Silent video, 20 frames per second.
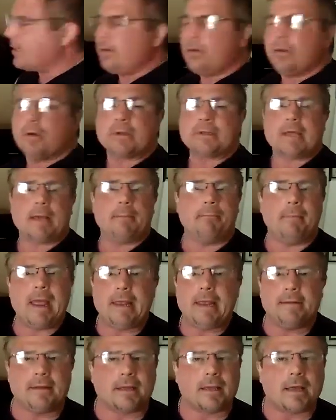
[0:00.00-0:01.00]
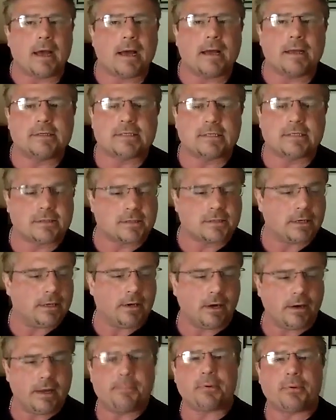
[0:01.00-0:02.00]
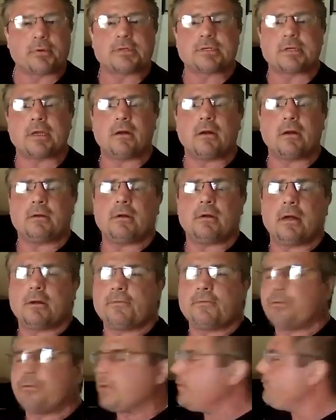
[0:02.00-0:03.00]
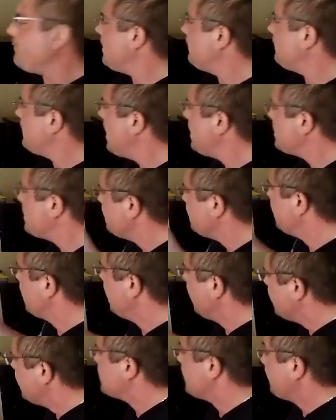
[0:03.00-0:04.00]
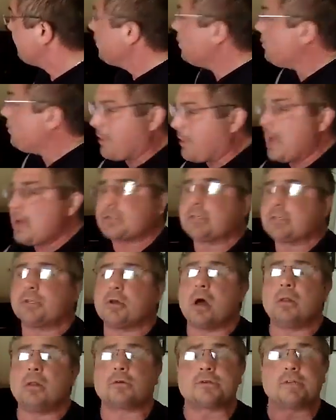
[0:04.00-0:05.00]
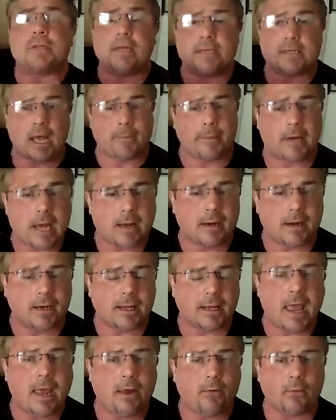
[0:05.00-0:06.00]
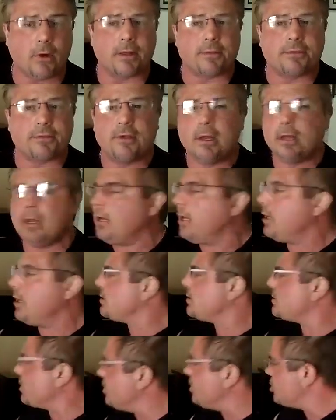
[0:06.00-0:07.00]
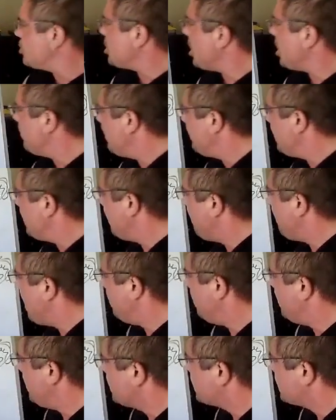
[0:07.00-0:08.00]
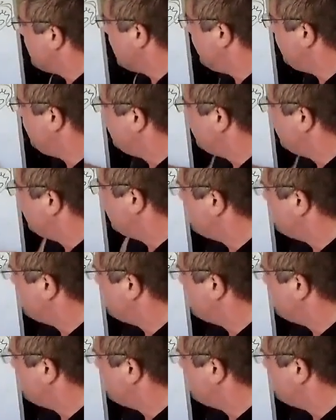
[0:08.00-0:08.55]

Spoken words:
I don't know what that made the guy. It's 8% on 145,000, but it's a few $1,000s that he's coming out of the gate with. So you show them the bonus, man.